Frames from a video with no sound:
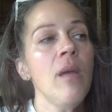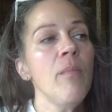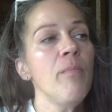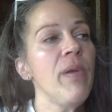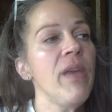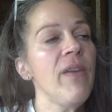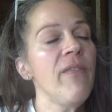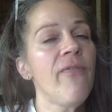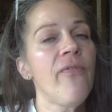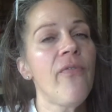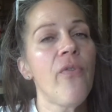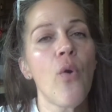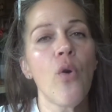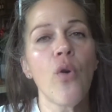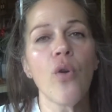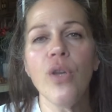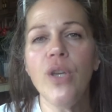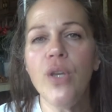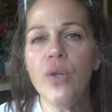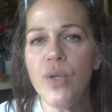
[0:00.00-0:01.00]

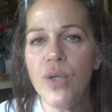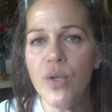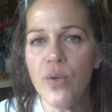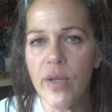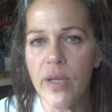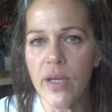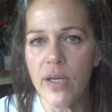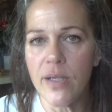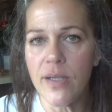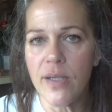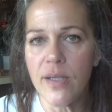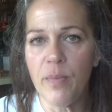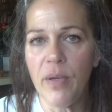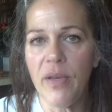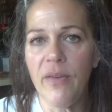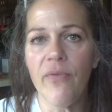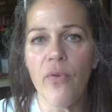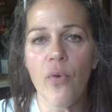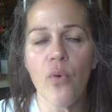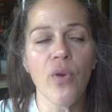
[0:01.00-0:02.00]
Before you do this,
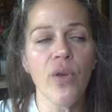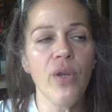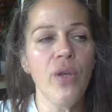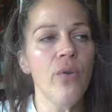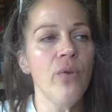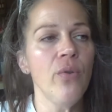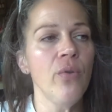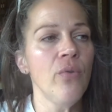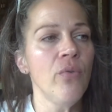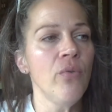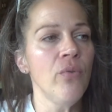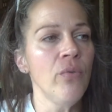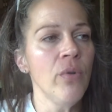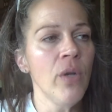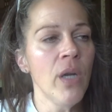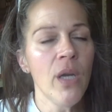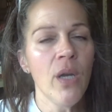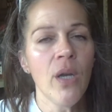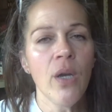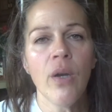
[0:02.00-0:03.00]
before you
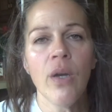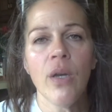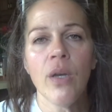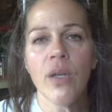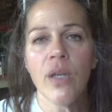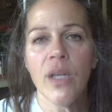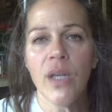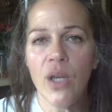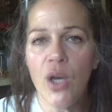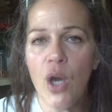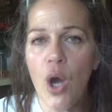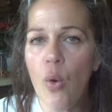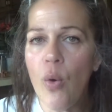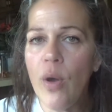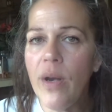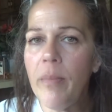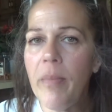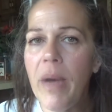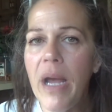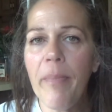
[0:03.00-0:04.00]
go
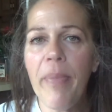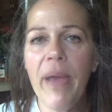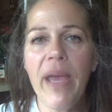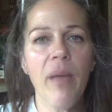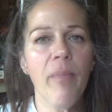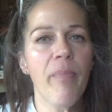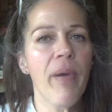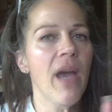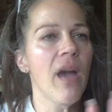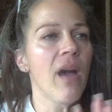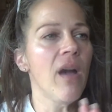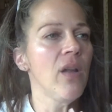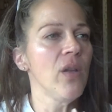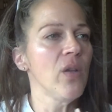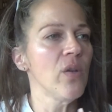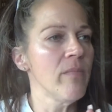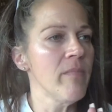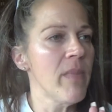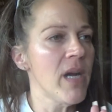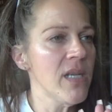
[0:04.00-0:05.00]
into my PayPal
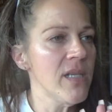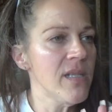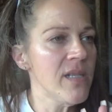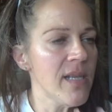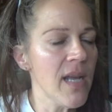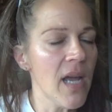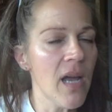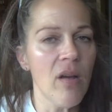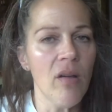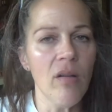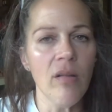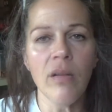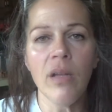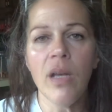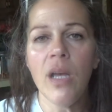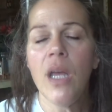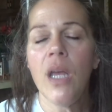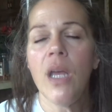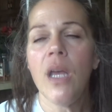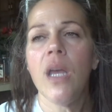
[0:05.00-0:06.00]
or my Zelle,
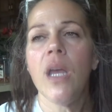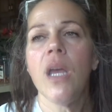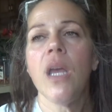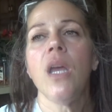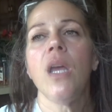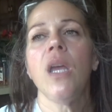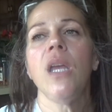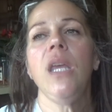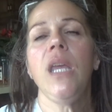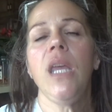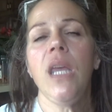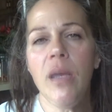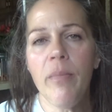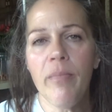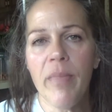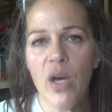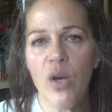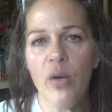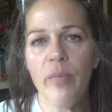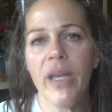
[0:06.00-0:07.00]

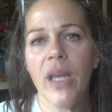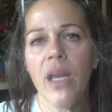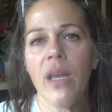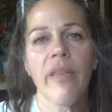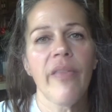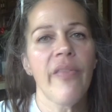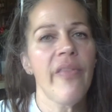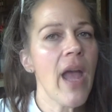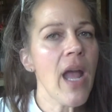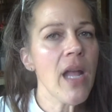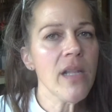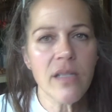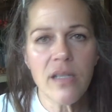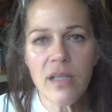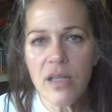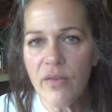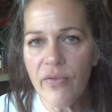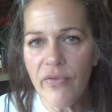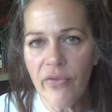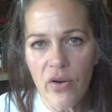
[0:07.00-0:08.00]
email me. That's
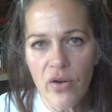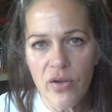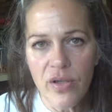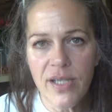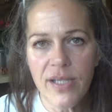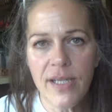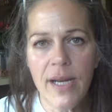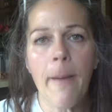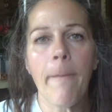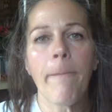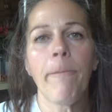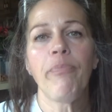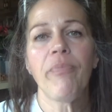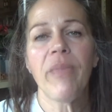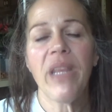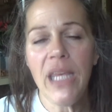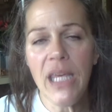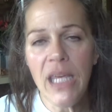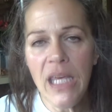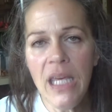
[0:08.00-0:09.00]
the first step.
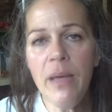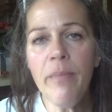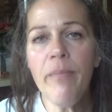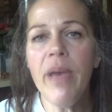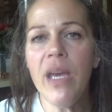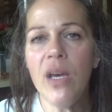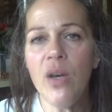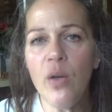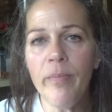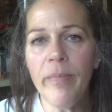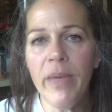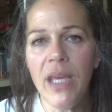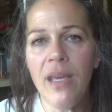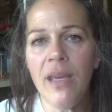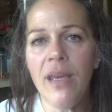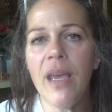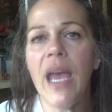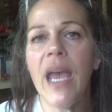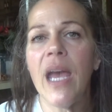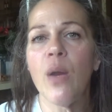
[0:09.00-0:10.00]
Email
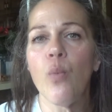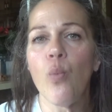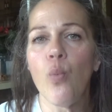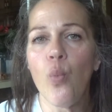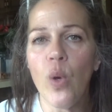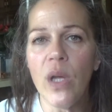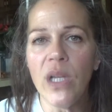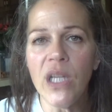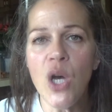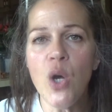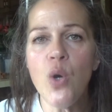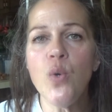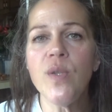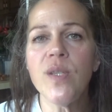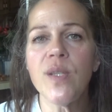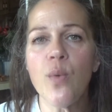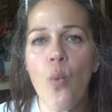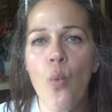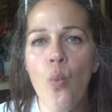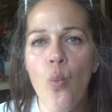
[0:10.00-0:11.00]
me at
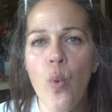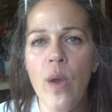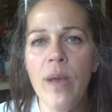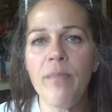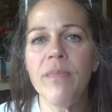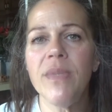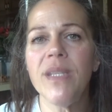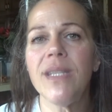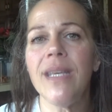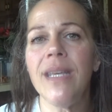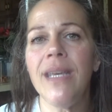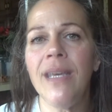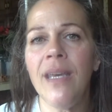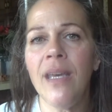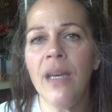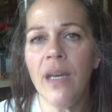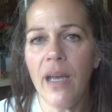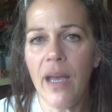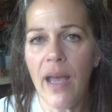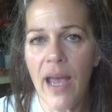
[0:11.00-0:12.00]

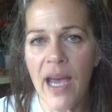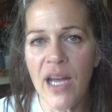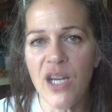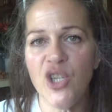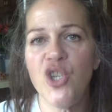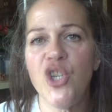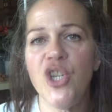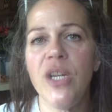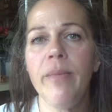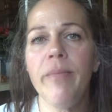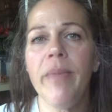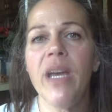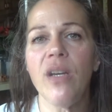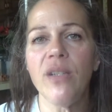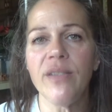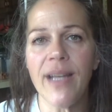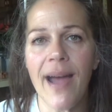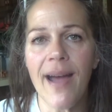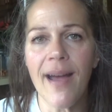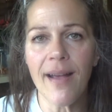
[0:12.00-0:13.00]

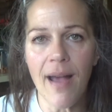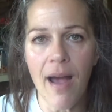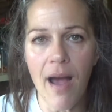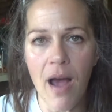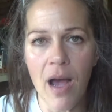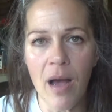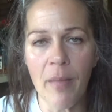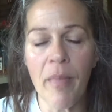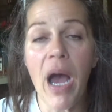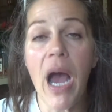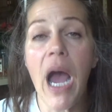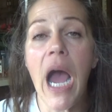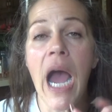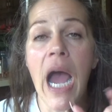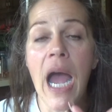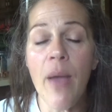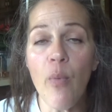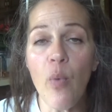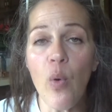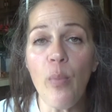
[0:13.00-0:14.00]
willowswhimsy@gmail.com.
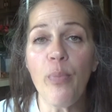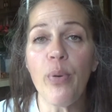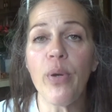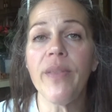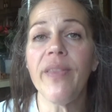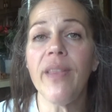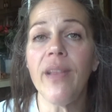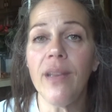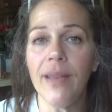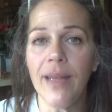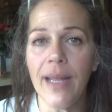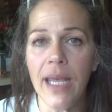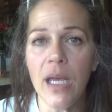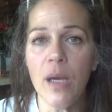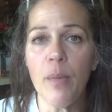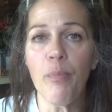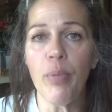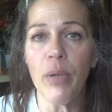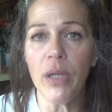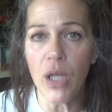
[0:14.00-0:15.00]
I will put the
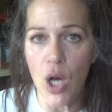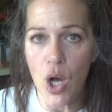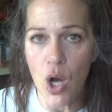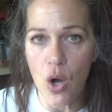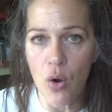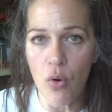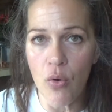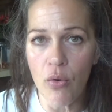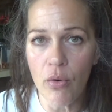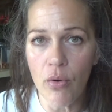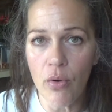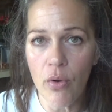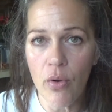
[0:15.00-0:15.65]
link below.